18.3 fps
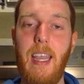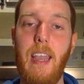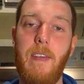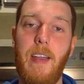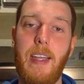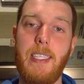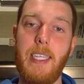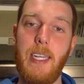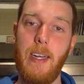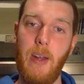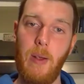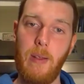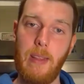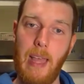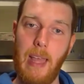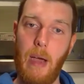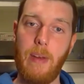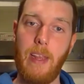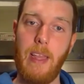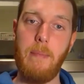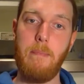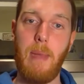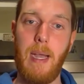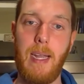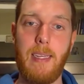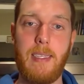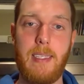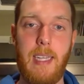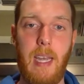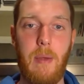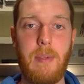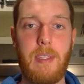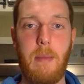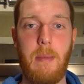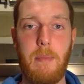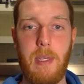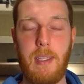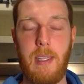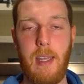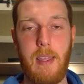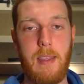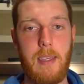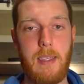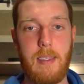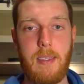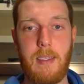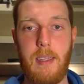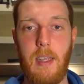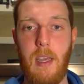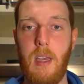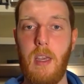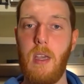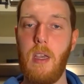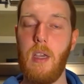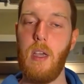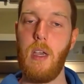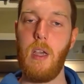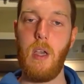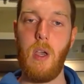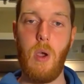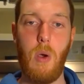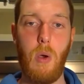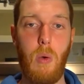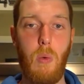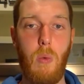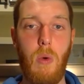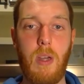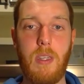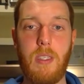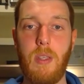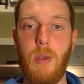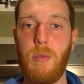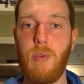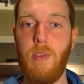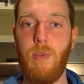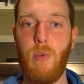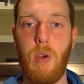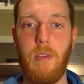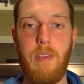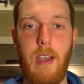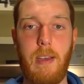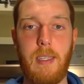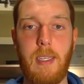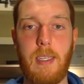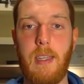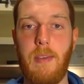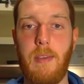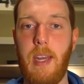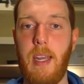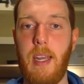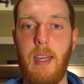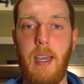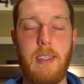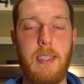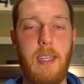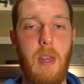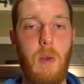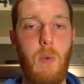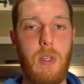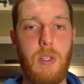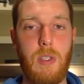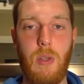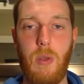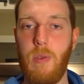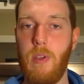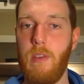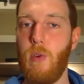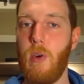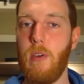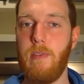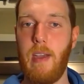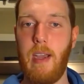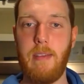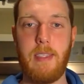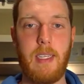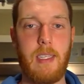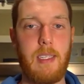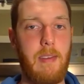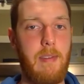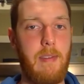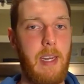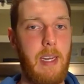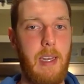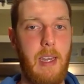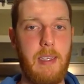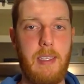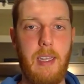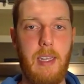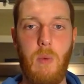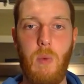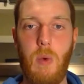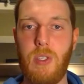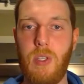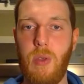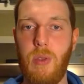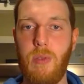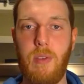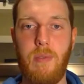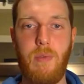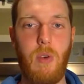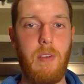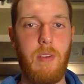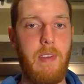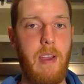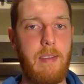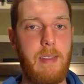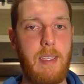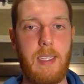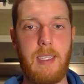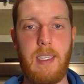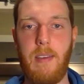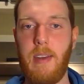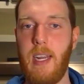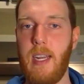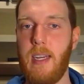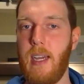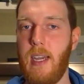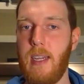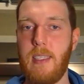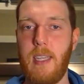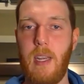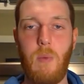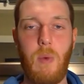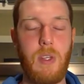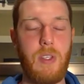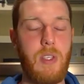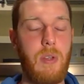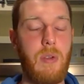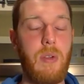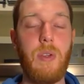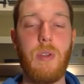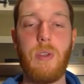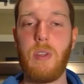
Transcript: If I did it out loud, it might sound something like this. 1, 2, 3, 4, 5, 6, 7, 8, 9, 10, 1, 2, 3, 4, 5, 6, 7, 8, 9, 10, 1, 2, 3, 4, 5, 6, 7, 8, 9, 10, 1, 2.